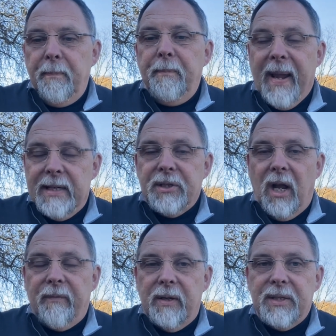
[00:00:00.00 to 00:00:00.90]
base
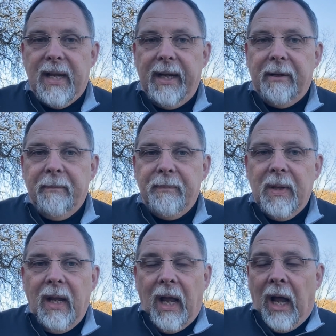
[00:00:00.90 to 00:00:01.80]
of our sink.
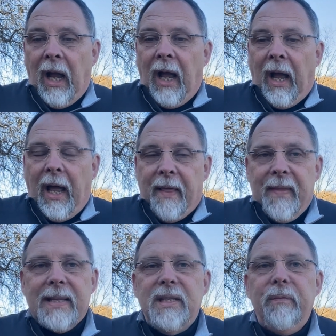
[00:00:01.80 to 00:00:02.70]

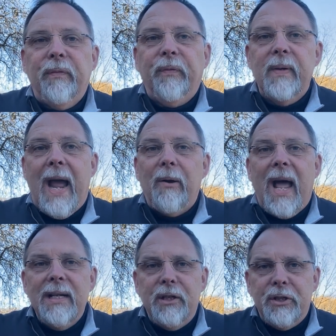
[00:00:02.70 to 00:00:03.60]
That's it for now,
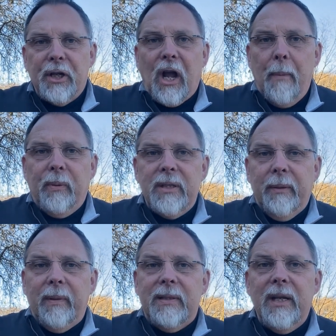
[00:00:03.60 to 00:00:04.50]
guys. Just a couple
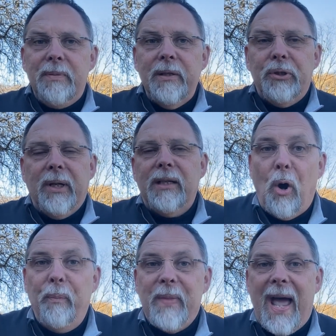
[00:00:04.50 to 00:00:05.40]
tips and tricks.
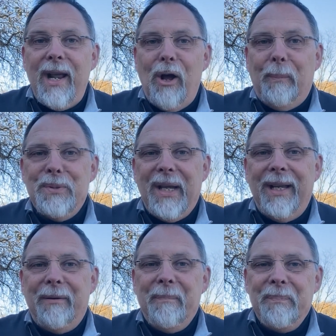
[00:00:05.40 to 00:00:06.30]
Hope that helps,
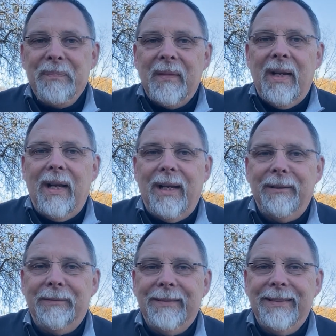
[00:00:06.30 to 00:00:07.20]
and
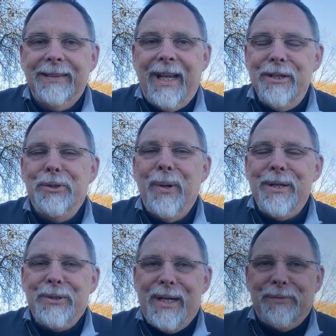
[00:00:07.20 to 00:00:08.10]
enjoy
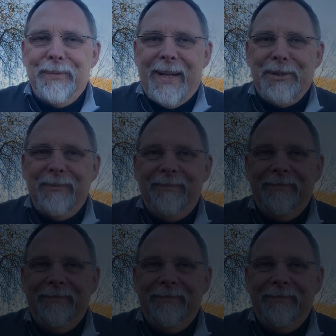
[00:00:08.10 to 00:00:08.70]
the transformation.